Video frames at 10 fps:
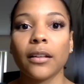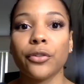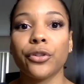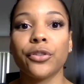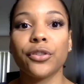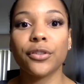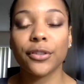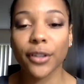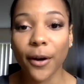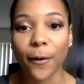
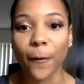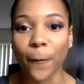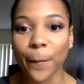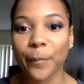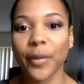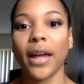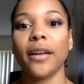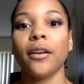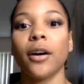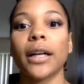So I
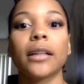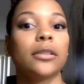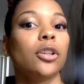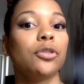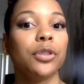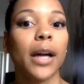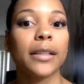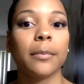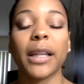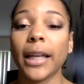know I told you guys
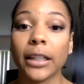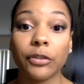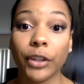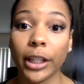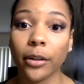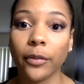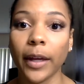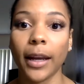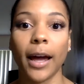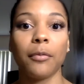in my last video
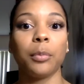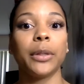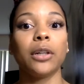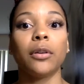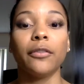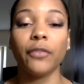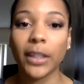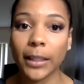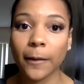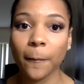that I would be going
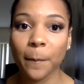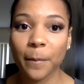vegan.